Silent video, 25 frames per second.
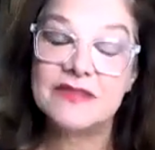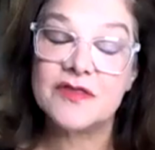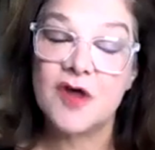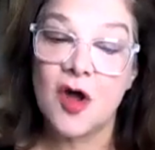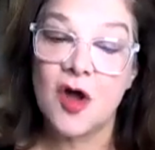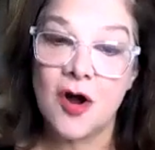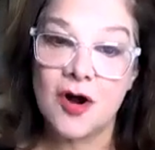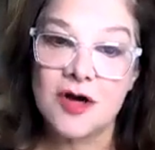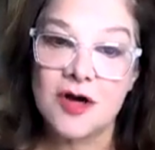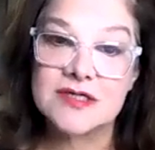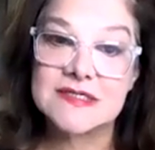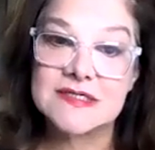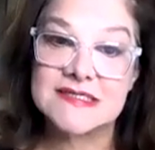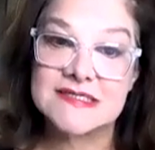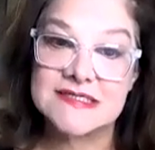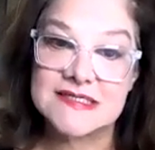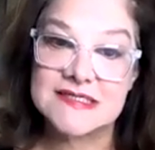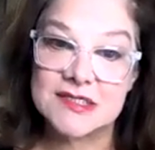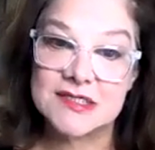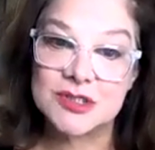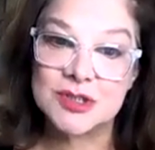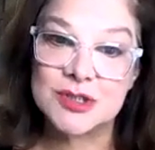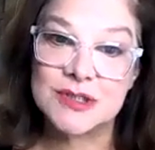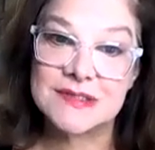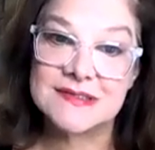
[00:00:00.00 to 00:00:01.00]
the hard
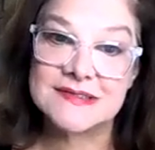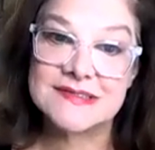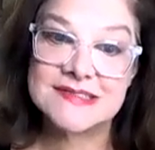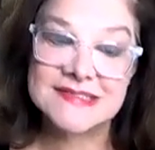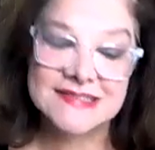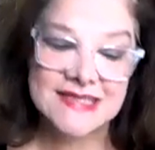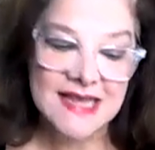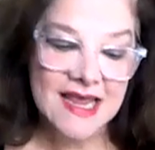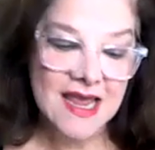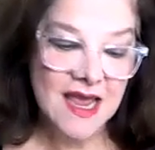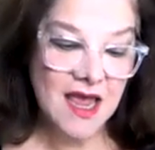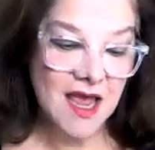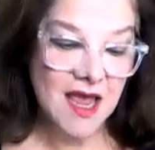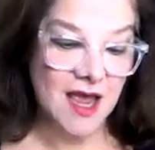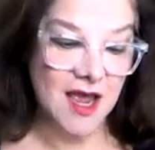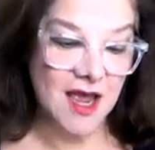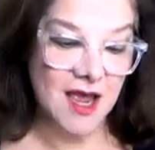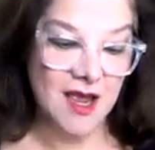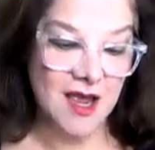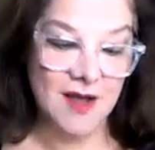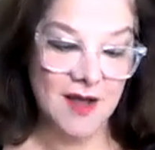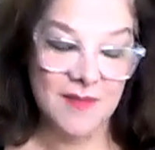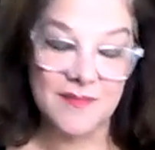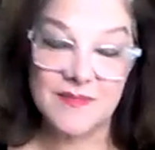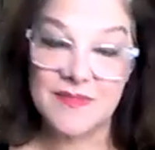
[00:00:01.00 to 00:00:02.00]
decisions,
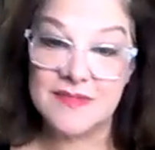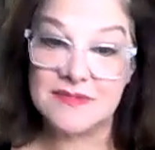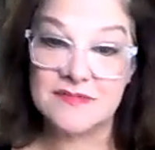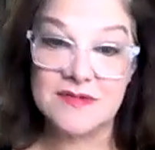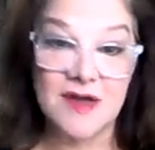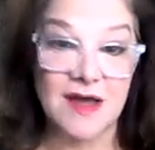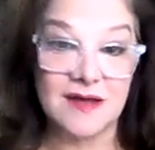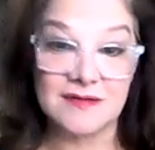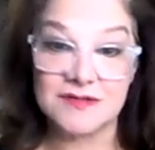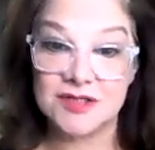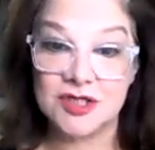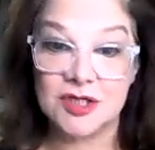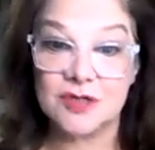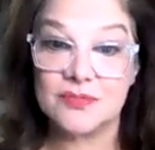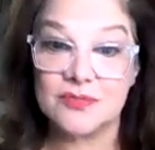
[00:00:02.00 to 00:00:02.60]
not,